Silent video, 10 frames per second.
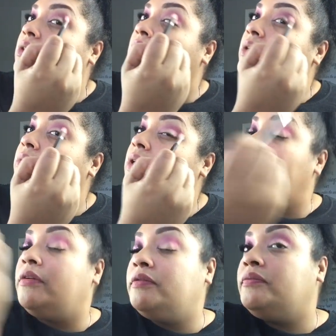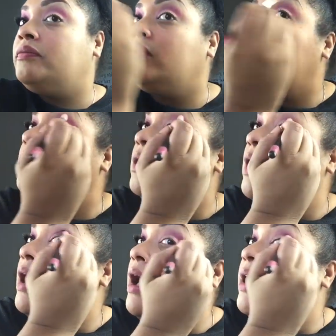There we go.
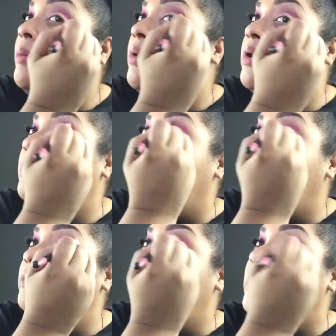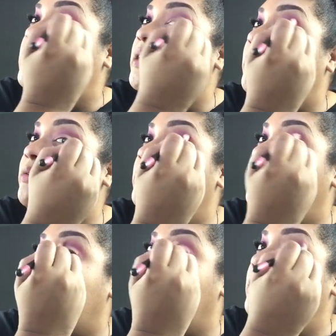And I'm going to go mix it in
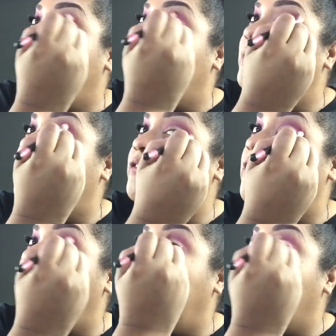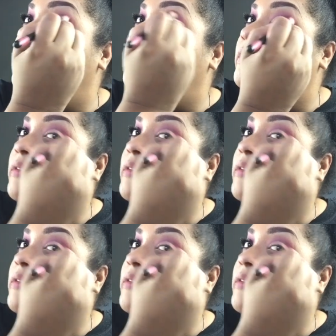with Fire.